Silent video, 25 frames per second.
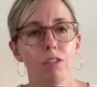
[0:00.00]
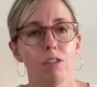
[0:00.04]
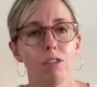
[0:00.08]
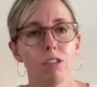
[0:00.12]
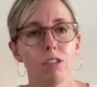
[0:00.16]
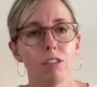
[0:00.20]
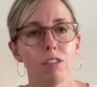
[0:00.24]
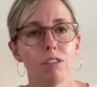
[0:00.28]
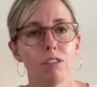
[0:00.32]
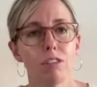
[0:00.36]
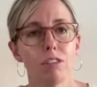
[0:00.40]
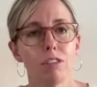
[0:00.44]

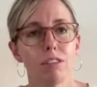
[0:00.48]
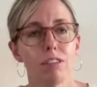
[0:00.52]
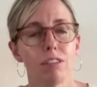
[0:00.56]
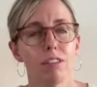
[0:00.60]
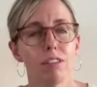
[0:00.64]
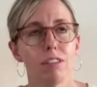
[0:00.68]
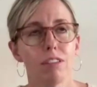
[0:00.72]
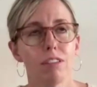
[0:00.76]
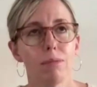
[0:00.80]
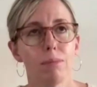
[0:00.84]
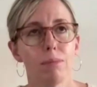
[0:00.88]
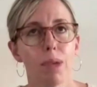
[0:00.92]
just
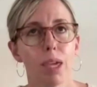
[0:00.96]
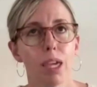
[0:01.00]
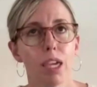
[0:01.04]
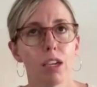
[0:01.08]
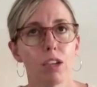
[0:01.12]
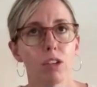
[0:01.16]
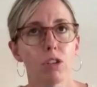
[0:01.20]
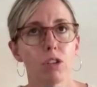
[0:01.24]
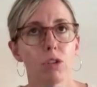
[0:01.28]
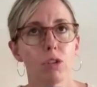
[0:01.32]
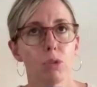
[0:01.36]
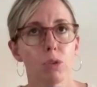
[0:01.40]

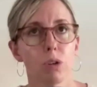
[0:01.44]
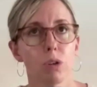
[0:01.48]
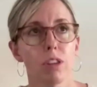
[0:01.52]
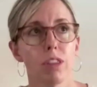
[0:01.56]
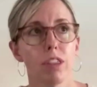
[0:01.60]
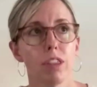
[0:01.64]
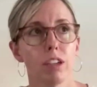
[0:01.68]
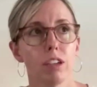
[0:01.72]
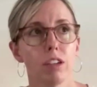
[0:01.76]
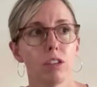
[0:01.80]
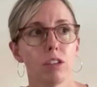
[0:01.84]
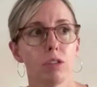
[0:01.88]
make
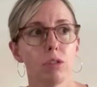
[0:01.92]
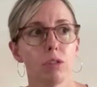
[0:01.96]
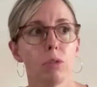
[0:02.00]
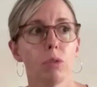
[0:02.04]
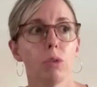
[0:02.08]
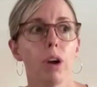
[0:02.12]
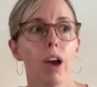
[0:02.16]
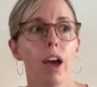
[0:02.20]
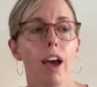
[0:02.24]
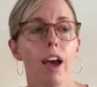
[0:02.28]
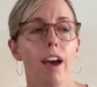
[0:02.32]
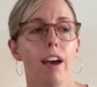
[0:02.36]
sure that
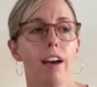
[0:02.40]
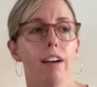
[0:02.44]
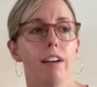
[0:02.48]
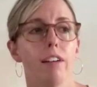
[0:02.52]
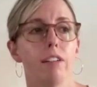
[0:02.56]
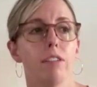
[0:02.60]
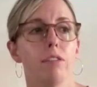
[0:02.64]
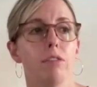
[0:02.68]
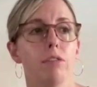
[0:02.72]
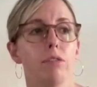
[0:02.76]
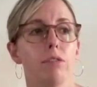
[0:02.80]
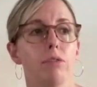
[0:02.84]
you
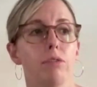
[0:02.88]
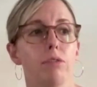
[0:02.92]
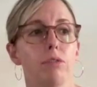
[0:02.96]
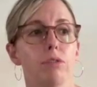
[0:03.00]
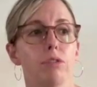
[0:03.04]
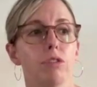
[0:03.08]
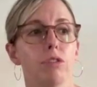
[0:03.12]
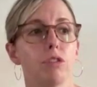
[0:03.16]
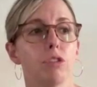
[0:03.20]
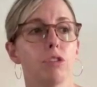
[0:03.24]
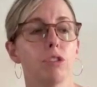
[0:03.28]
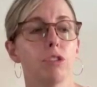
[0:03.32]
have
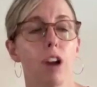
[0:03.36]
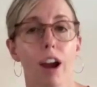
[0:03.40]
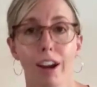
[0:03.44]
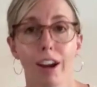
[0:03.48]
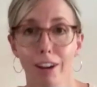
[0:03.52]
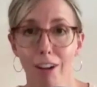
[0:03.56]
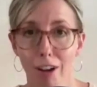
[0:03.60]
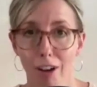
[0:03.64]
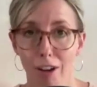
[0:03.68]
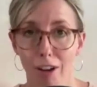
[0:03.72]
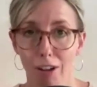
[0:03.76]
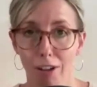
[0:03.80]

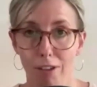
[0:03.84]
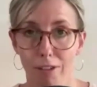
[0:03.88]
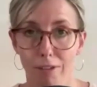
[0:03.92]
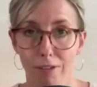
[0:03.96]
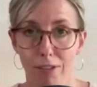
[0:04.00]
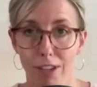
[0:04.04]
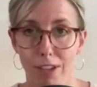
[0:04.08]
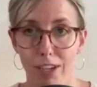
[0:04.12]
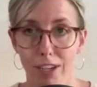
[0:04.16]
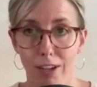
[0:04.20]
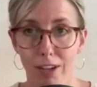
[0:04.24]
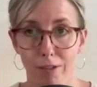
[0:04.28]
tried all
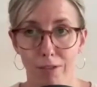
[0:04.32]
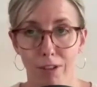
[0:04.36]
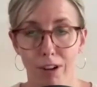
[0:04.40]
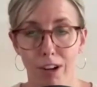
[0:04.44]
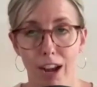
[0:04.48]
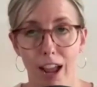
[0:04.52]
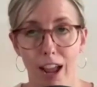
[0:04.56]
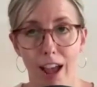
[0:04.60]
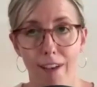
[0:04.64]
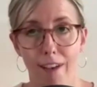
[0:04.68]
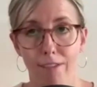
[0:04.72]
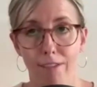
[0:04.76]
of the
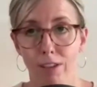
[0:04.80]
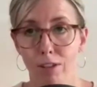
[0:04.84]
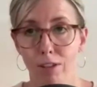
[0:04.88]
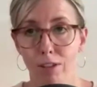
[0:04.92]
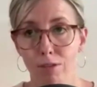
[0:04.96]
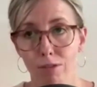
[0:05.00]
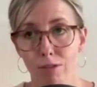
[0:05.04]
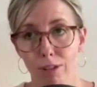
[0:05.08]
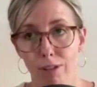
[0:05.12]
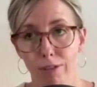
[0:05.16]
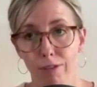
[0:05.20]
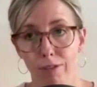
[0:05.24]
different
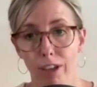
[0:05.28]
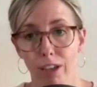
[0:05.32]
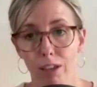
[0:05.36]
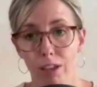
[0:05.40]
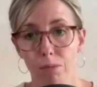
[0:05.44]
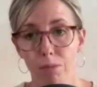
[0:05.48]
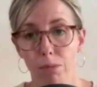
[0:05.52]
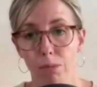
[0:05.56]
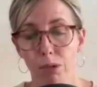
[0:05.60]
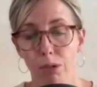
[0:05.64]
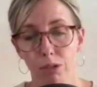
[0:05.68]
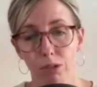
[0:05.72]
avenues
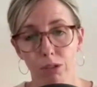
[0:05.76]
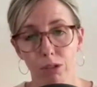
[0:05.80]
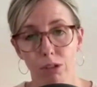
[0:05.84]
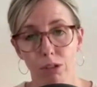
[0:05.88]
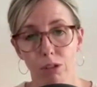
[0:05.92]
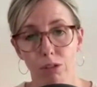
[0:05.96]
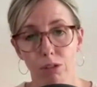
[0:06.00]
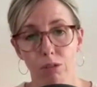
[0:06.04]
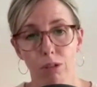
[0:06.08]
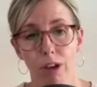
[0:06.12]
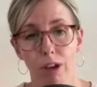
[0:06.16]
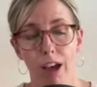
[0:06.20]
available
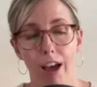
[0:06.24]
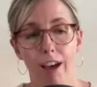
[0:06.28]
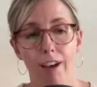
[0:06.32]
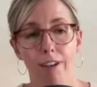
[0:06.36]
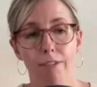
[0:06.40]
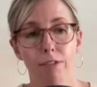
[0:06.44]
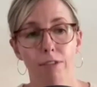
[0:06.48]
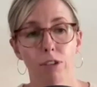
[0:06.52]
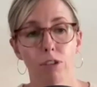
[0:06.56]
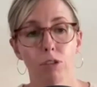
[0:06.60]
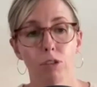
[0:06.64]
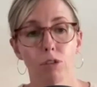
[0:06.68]
to you.
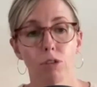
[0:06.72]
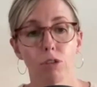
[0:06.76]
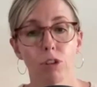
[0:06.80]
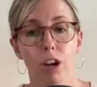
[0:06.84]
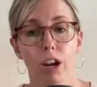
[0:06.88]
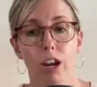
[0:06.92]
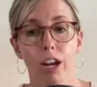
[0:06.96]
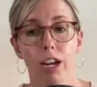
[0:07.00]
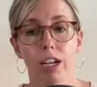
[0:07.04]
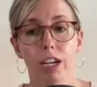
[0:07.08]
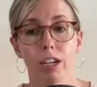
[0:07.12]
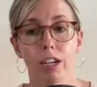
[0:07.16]
Have you
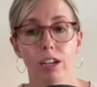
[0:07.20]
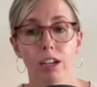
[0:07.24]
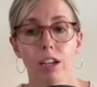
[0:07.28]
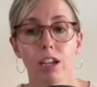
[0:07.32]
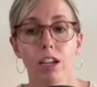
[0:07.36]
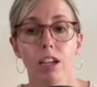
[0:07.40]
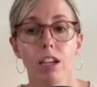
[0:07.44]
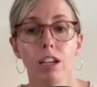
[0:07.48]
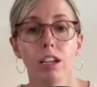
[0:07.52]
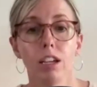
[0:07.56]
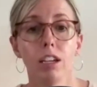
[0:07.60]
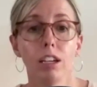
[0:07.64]
tried
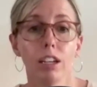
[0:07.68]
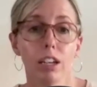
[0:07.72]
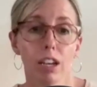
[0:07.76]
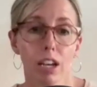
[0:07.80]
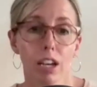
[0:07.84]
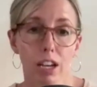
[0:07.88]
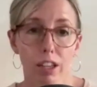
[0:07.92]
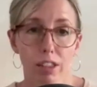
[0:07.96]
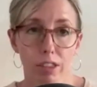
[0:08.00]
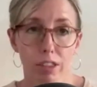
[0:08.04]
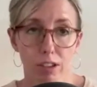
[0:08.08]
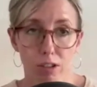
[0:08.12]

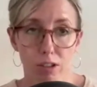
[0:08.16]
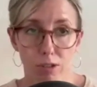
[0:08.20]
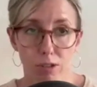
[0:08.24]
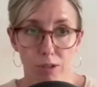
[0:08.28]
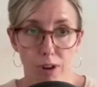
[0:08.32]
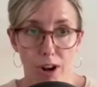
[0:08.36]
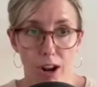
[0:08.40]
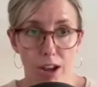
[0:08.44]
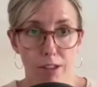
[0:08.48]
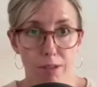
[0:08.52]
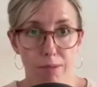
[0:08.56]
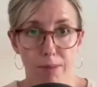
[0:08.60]
the
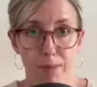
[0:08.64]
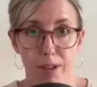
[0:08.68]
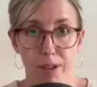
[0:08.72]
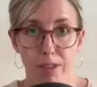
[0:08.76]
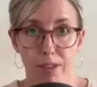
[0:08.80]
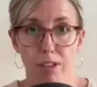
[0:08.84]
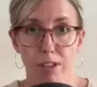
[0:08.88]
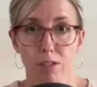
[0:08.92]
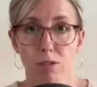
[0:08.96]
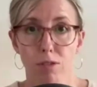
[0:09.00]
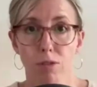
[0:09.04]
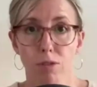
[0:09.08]
Schroth
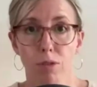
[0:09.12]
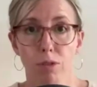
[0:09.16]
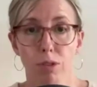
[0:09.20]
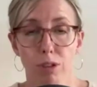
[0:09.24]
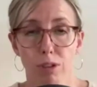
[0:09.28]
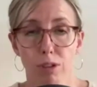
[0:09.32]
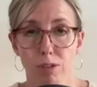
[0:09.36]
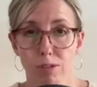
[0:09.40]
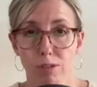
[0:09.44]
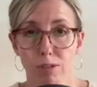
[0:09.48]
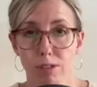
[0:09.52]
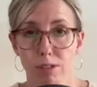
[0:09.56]
method
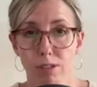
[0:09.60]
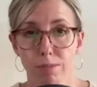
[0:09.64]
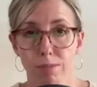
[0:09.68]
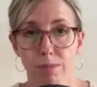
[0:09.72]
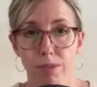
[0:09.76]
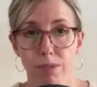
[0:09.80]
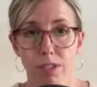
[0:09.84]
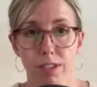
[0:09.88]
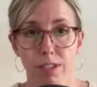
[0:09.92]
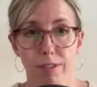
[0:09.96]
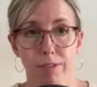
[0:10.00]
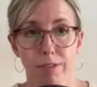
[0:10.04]
scoliosis
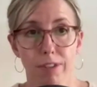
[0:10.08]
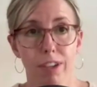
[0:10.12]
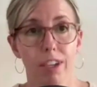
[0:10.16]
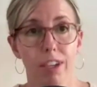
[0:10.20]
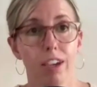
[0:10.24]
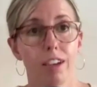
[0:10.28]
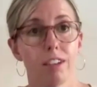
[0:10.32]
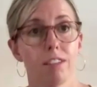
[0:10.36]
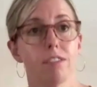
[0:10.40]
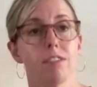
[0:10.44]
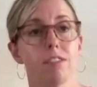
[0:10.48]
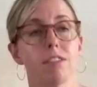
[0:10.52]

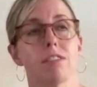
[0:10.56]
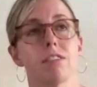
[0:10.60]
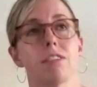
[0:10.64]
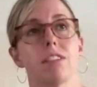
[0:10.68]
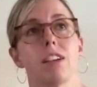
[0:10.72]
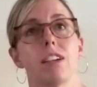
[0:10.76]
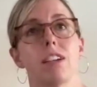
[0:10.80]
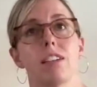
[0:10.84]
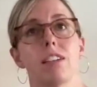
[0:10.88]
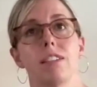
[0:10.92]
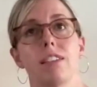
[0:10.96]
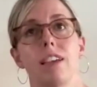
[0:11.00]
specific
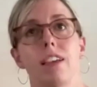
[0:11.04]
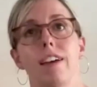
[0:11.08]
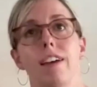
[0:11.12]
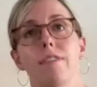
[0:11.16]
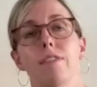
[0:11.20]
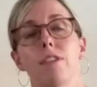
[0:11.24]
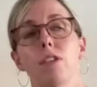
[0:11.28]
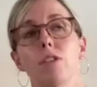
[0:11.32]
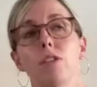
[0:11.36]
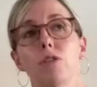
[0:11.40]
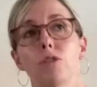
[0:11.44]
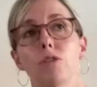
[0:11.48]
exercise?
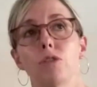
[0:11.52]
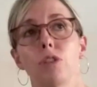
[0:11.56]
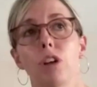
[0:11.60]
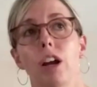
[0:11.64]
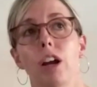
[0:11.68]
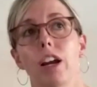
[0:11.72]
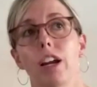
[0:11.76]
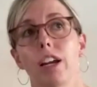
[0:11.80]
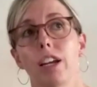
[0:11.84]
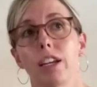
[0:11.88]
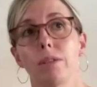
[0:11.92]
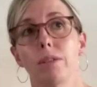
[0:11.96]
Have you
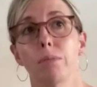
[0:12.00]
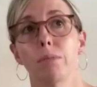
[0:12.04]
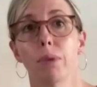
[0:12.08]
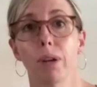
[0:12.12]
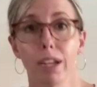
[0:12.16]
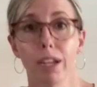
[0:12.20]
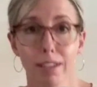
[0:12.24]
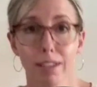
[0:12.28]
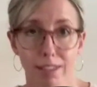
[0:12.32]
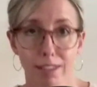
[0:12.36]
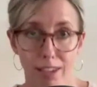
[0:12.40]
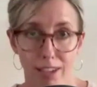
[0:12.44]
tried
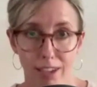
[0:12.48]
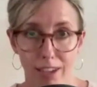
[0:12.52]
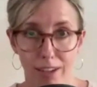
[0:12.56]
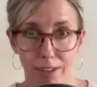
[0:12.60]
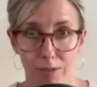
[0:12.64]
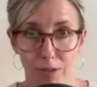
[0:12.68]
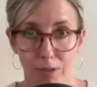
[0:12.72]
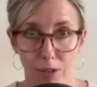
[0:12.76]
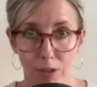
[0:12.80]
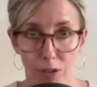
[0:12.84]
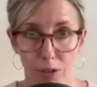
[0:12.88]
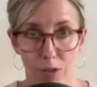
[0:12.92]
bracing
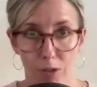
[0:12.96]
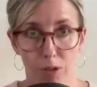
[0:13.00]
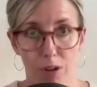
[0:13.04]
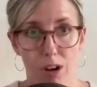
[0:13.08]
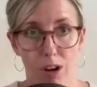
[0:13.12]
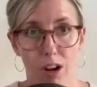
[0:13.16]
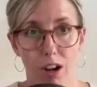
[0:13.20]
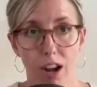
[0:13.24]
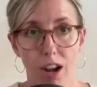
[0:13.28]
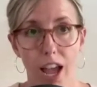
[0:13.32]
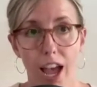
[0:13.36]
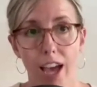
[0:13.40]
if you
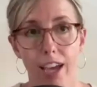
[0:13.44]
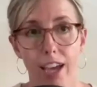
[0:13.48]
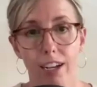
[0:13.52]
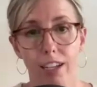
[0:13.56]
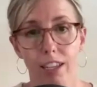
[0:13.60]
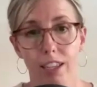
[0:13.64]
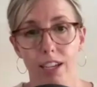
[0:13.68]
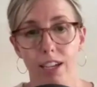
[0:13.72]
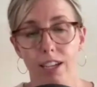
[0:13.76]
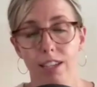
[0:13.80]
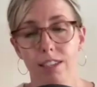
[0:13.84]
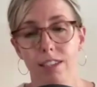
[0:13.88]
are an
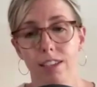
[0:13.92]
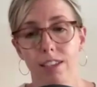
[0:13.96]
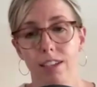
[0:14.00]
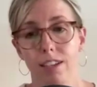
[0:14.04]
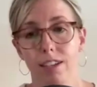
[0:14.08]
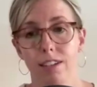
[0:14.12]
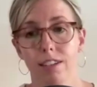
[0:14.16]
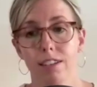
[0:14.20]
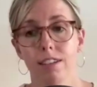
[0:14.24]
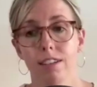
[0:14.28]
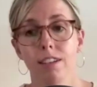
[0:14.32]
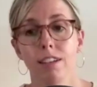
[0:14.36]

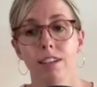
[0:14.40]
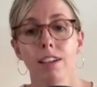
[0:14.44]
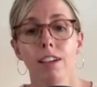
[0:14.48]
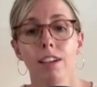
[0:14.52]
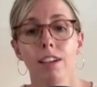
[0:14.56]
adolescent?